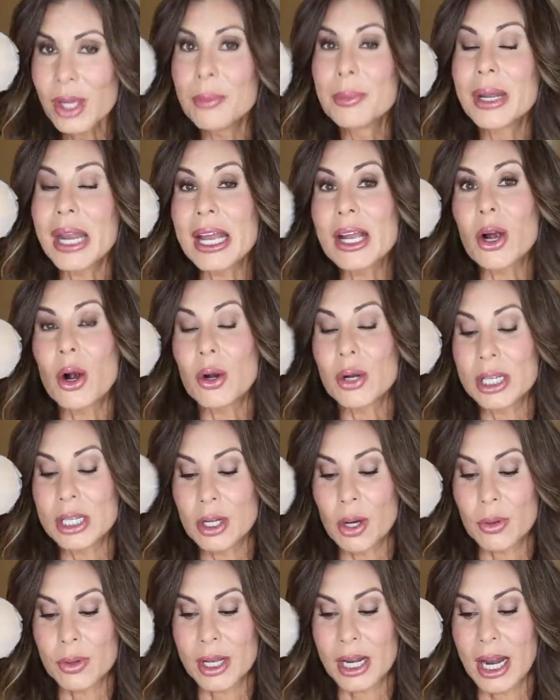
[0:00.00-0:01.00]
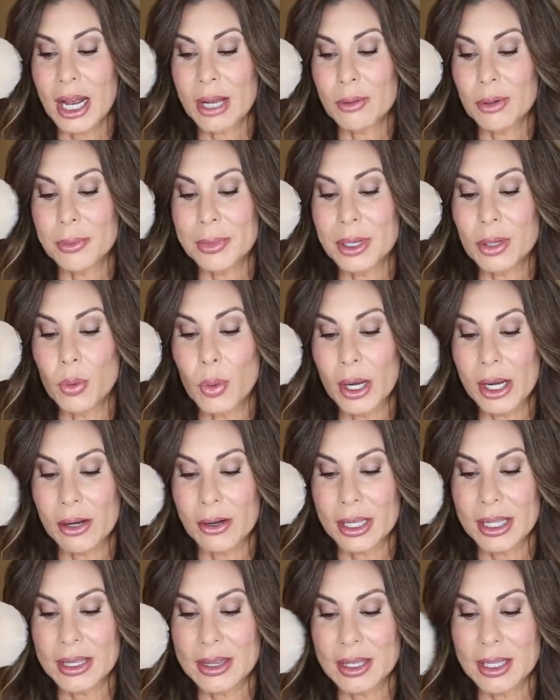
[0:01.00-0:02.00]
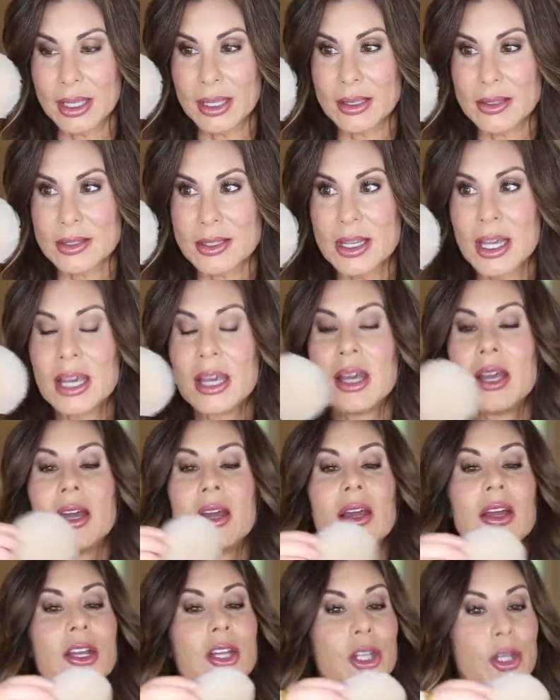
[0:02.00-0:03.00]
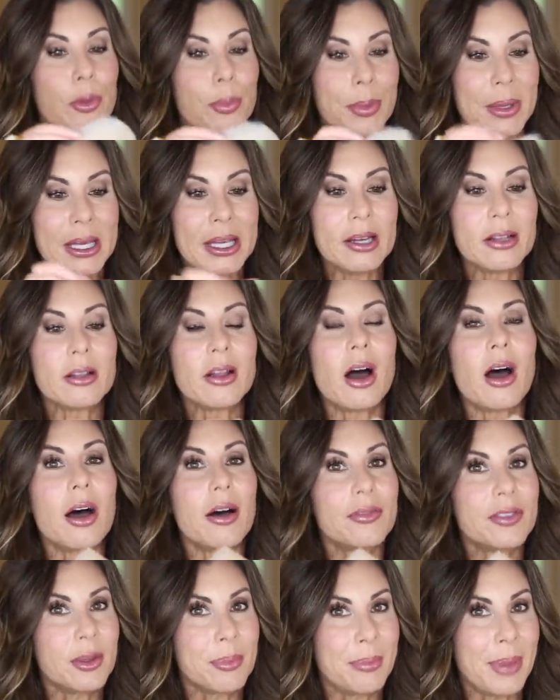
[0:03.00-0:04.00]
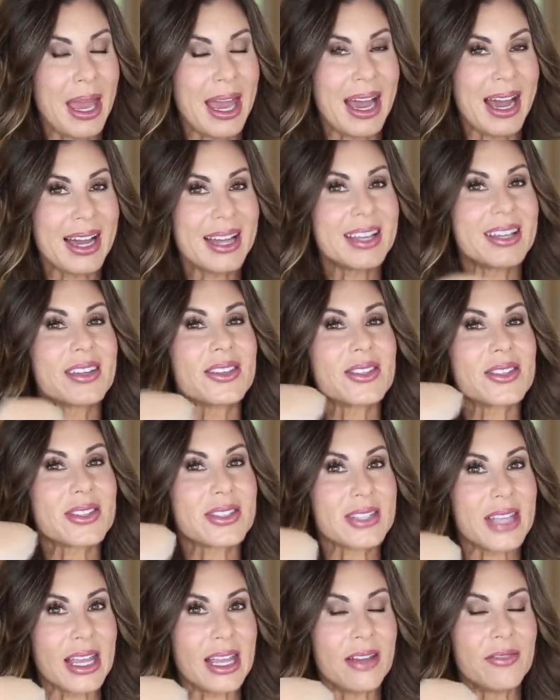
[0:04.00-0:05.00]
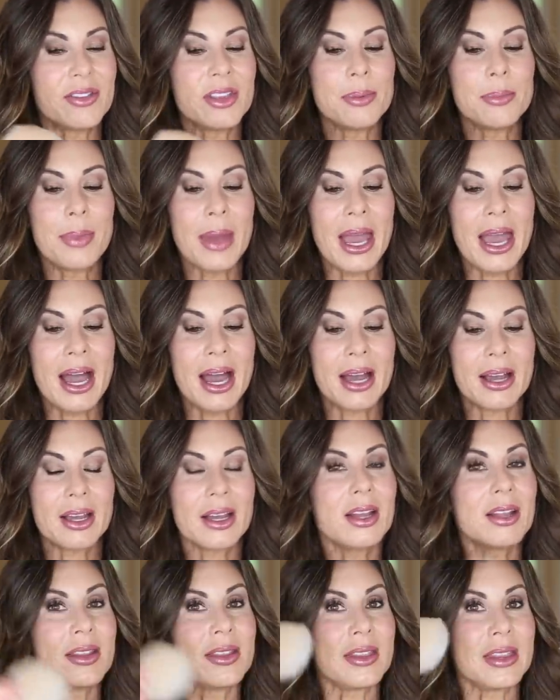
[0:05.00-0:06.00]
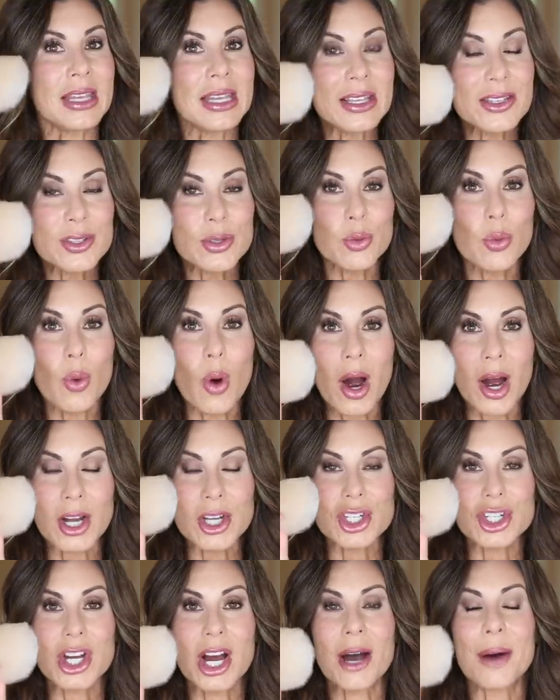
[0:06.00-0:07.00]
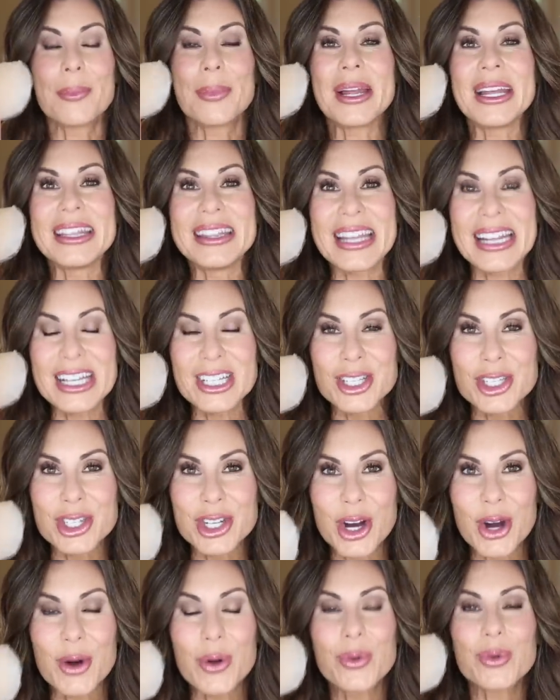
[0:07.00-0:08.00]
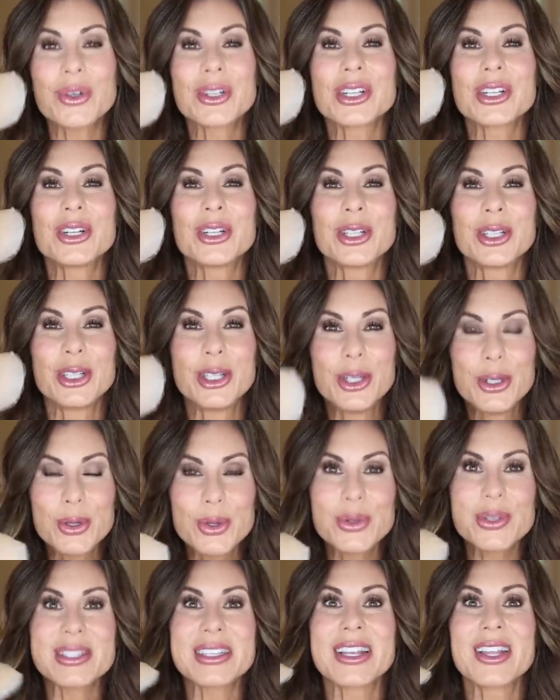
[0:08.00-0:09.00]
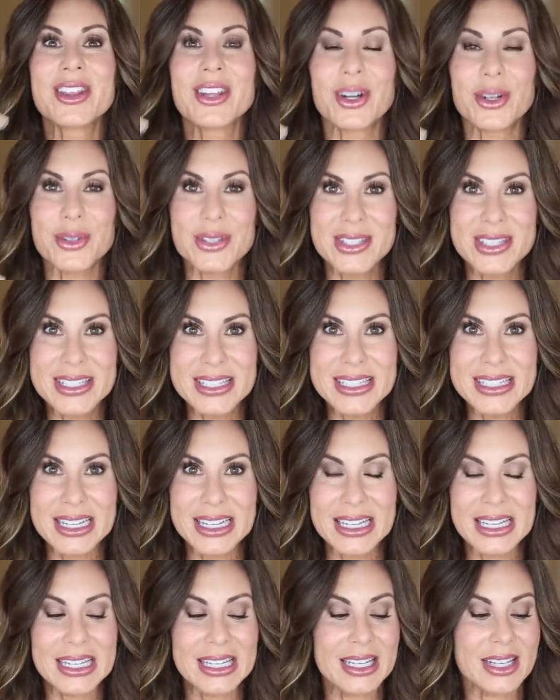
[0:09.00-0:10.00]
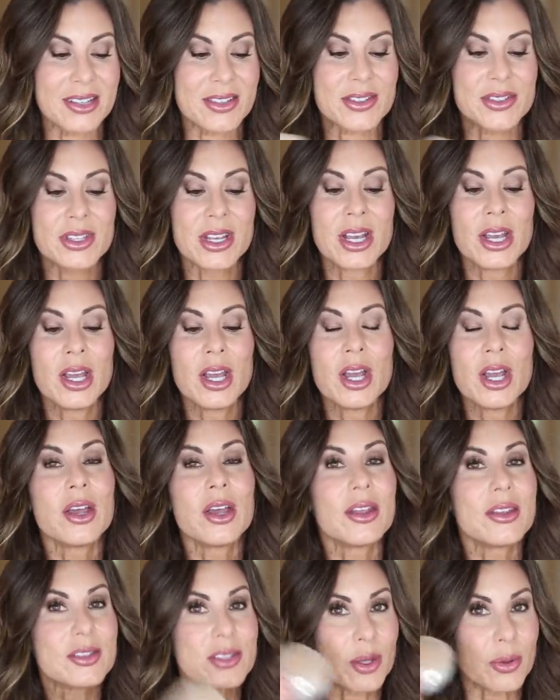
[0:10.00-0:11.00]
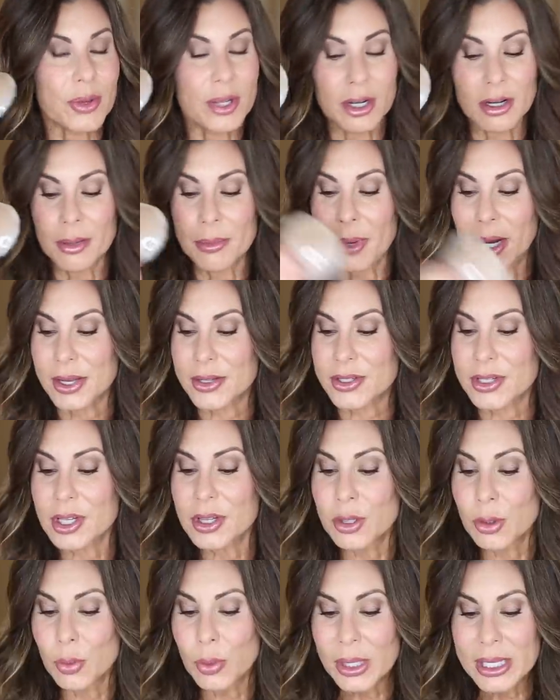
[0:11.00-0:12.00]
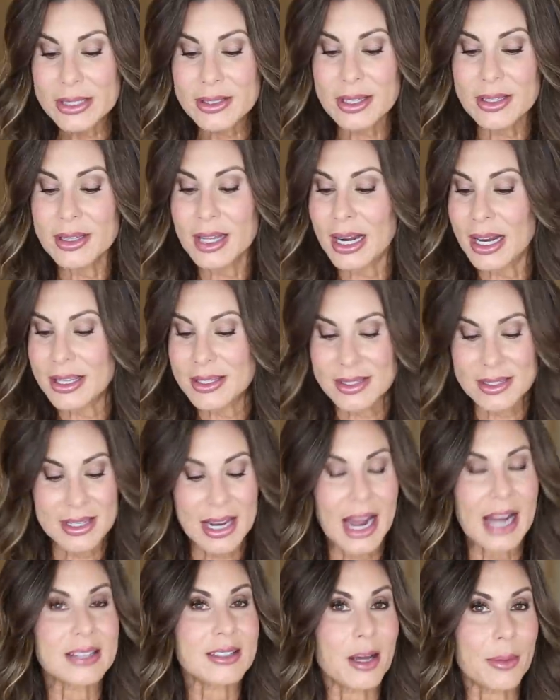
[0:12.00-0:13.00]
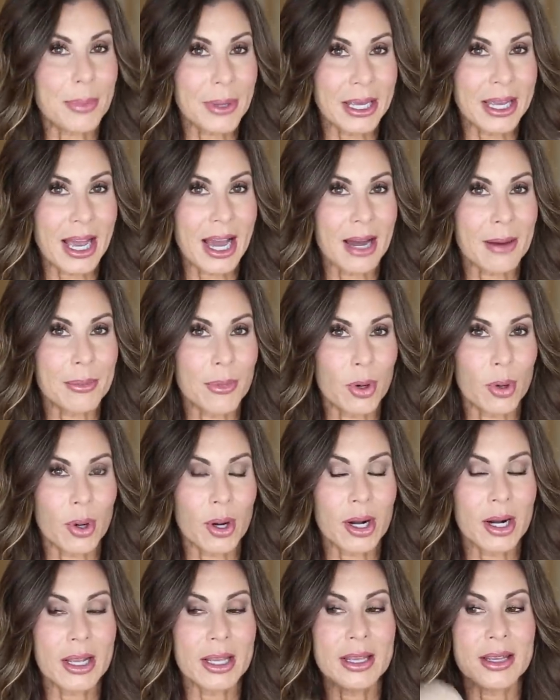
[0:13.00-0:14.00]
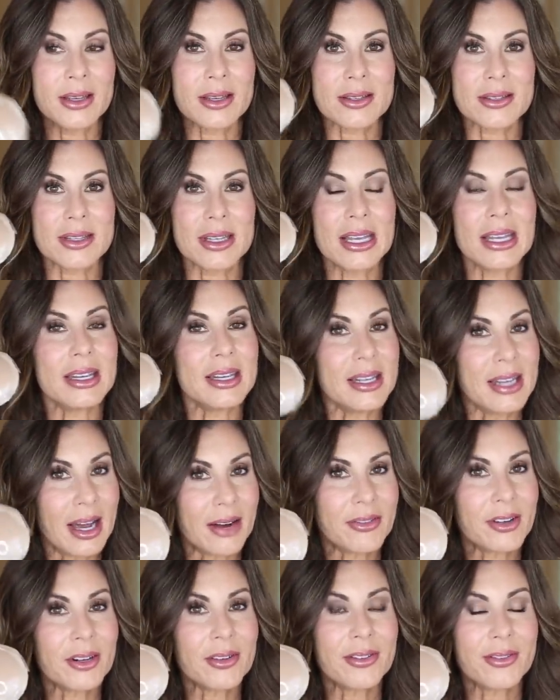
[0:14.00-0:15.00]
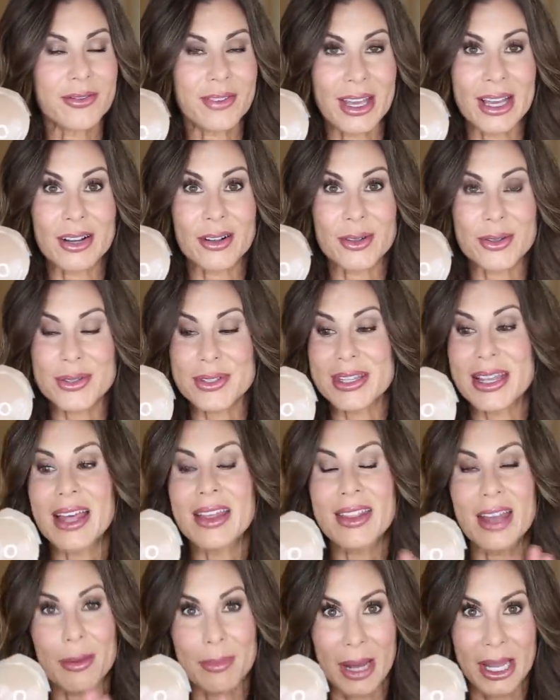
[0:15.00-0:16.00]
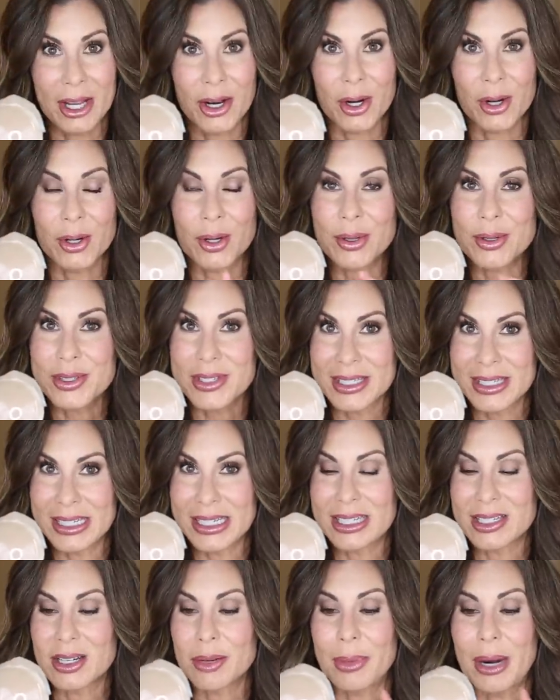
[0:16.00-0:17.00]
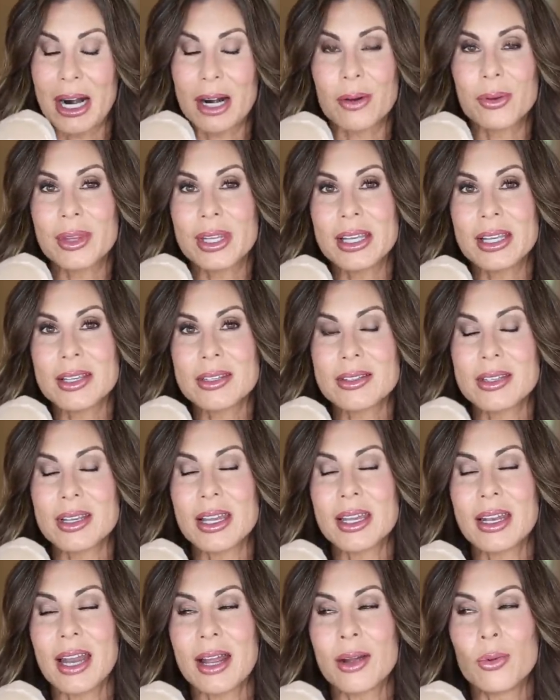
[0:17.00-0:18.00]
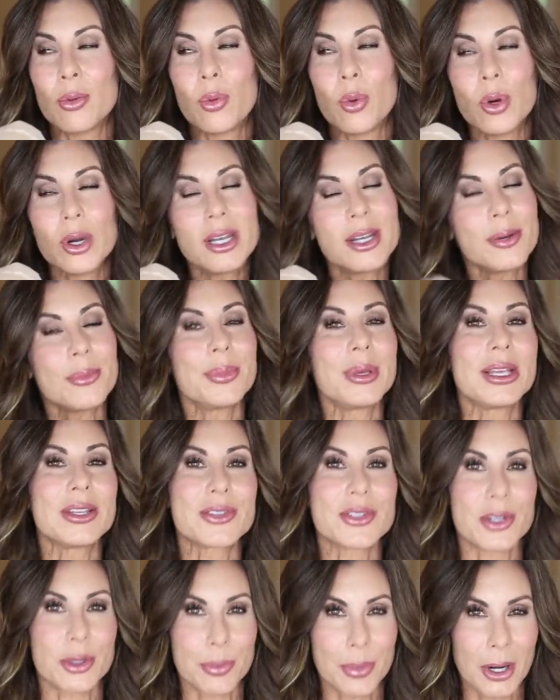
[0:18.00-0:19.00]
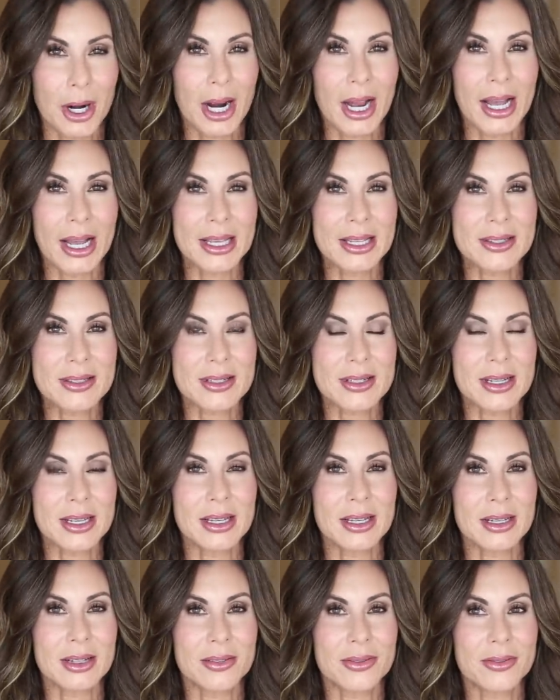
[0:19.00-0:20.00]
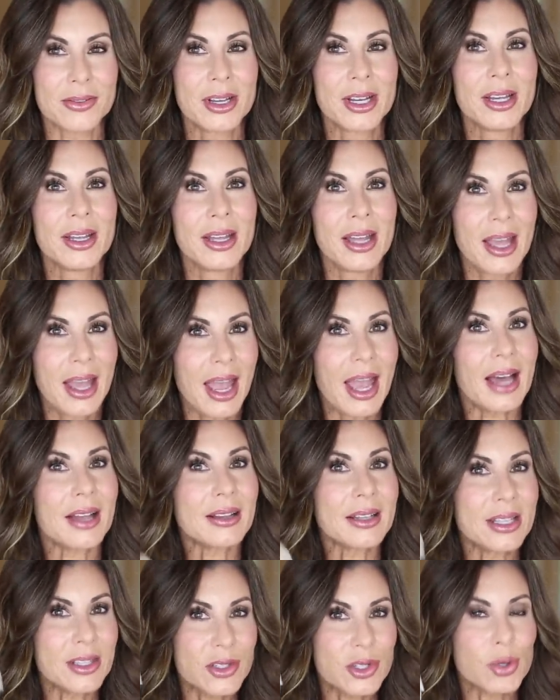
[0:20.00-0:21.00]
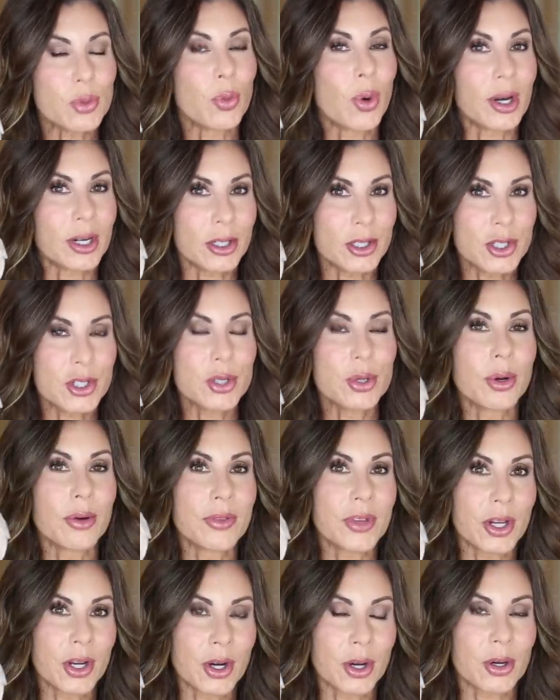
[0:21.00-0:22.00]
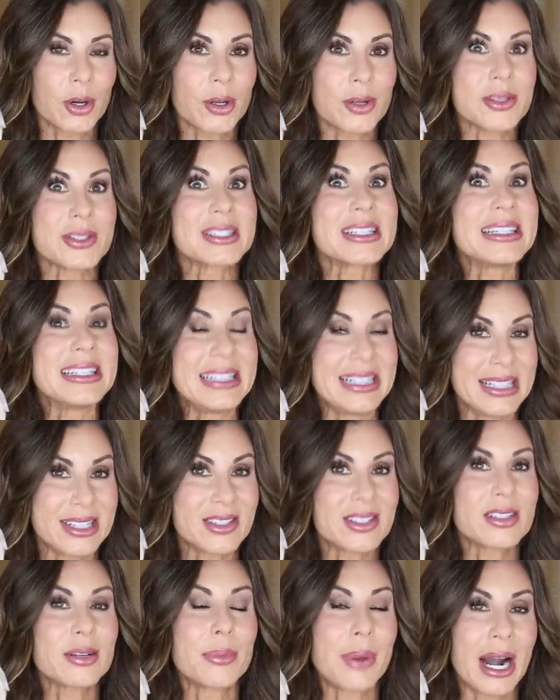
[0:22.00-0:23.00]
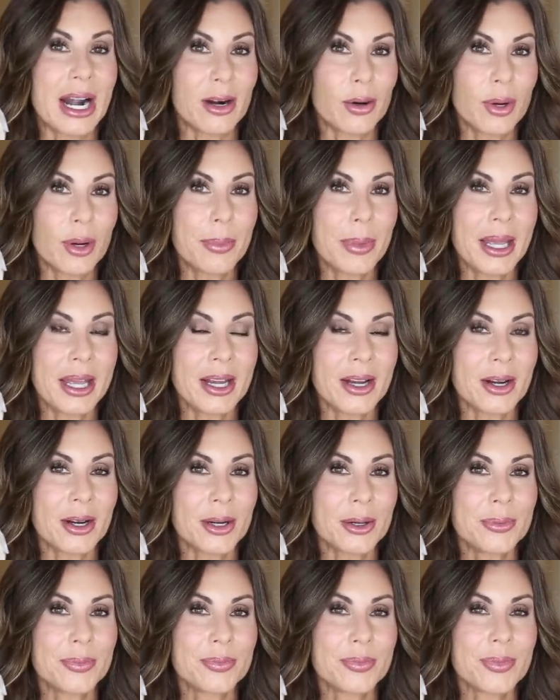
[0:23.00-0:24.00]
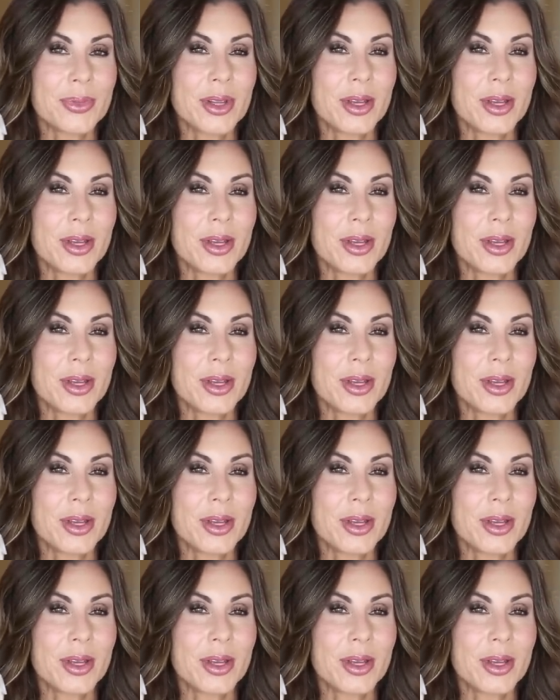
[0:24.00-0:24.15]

But I already know that I will be wearing these. You peel off the back, save the back. These wash up and they don't lose their stickiness. So they're a must. The reason that I stocked up and got more is it never fails that my girls need to borrow these. And I wouldn't be surprised if at least one or two of the girls needs to borrow a pair